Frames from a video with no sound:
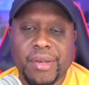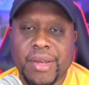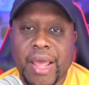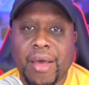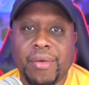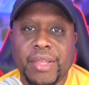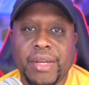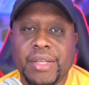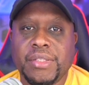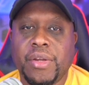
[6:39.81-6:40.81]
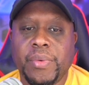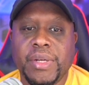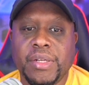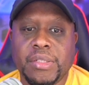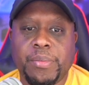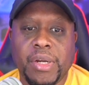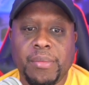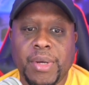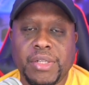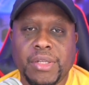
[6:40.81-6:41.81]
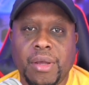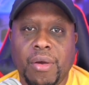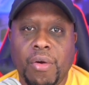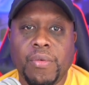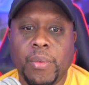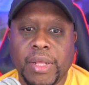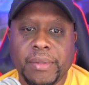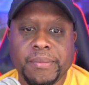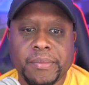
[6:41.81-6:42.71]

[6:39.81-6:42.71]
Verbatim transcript: now that his career is pretty much uh, over with.